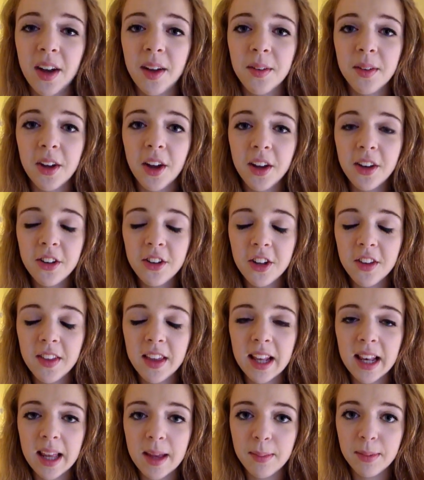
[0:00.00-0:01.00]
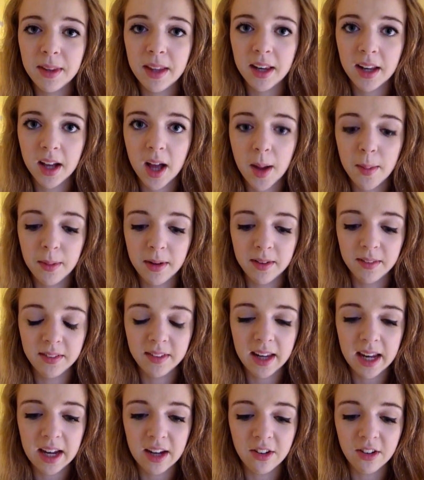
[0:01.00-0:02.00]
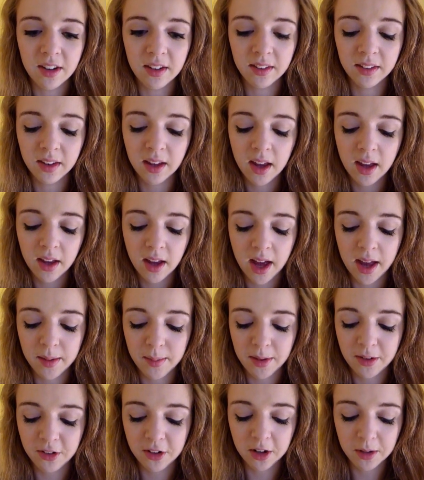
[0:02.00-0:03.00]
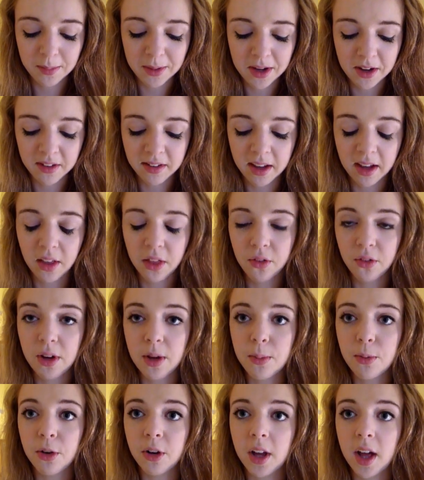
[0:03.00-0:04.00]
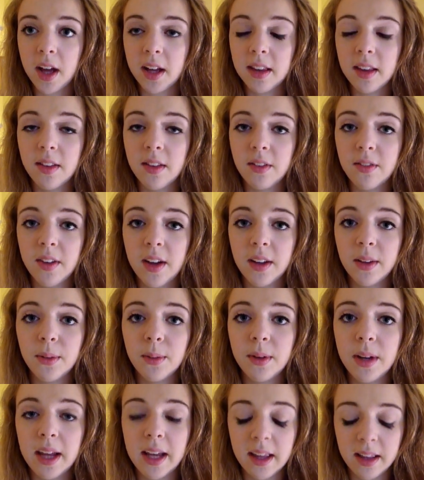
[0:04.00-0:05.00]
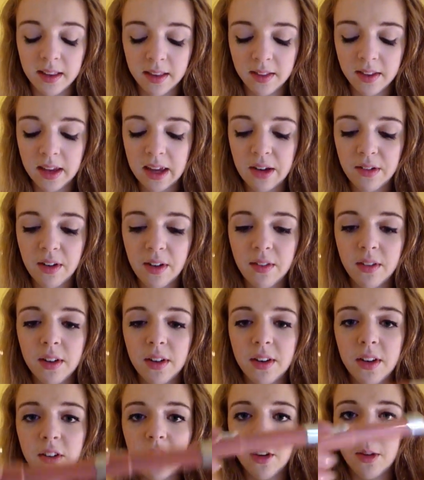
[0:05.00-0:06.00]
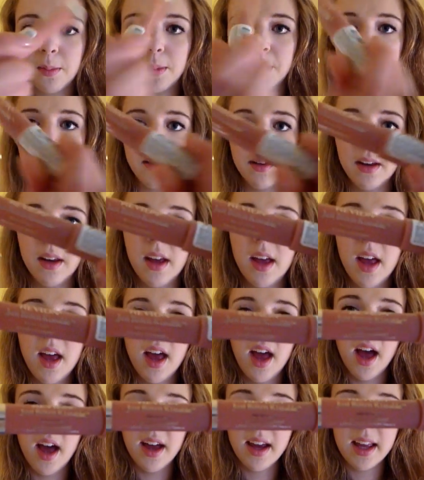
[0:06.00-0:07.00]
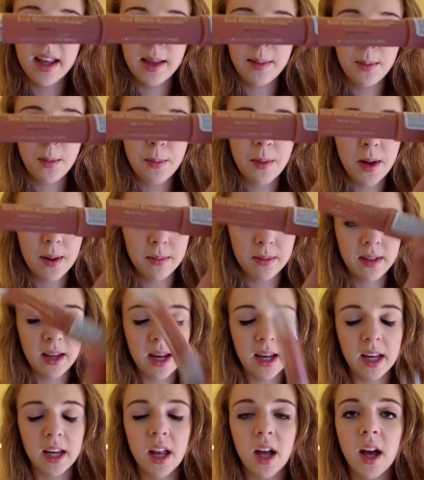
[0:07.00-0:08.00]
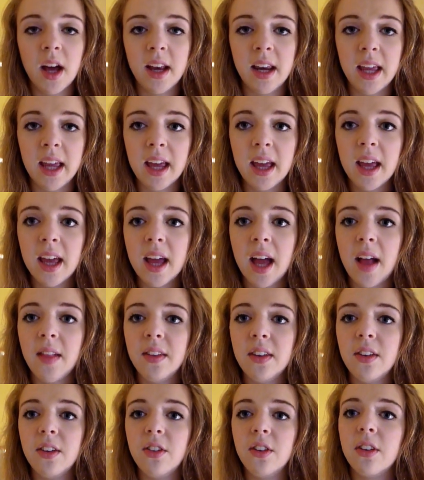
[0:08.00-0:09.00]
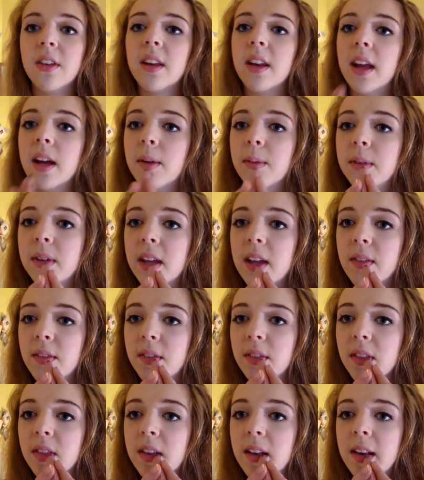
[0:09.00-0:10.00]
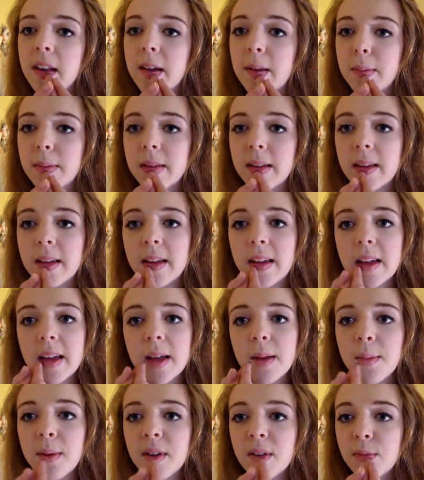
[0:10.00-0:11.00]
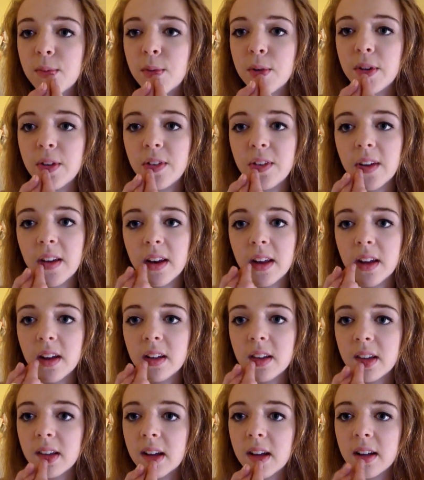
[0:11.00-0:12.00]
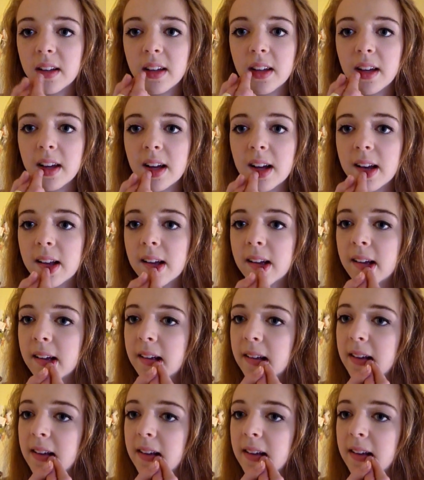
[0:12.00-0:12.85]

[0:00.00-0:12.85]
I'm going to do the lips in a couple of stages, and I'm actually going to be using 3 products, and the first one is the Revlon Just Bitten Kissable Balm Stain in Honey, and this is just going to help to give the lips a bit of moisture and a good starting colour.